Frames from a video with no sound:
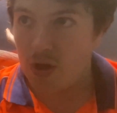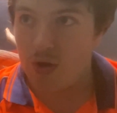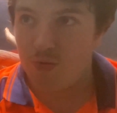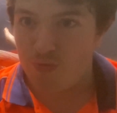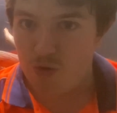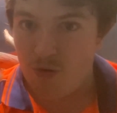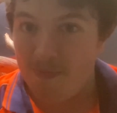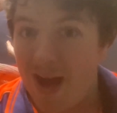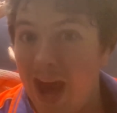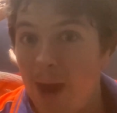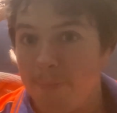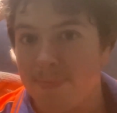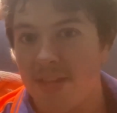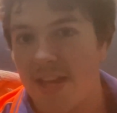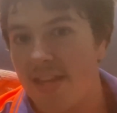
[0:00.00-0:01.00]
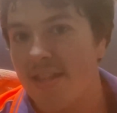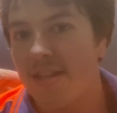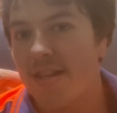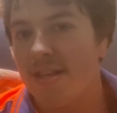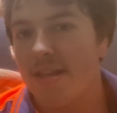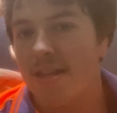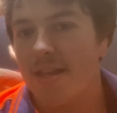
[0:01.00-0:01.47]
room update.
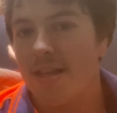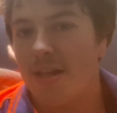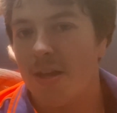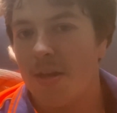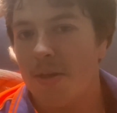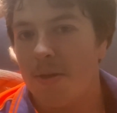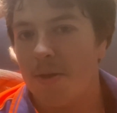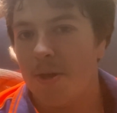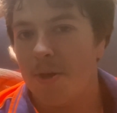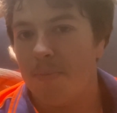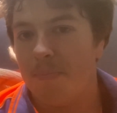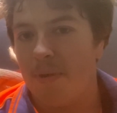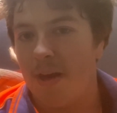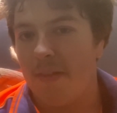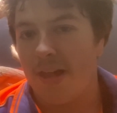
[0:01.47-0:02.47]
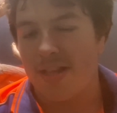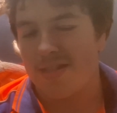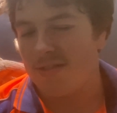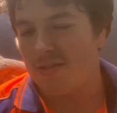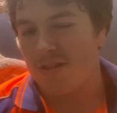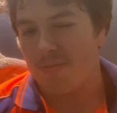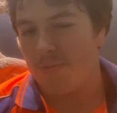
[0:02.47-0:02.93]
But
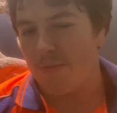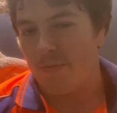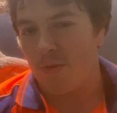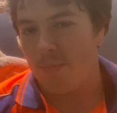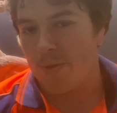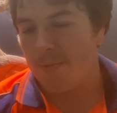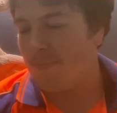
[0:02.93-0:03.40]
that's not going to be for a bit.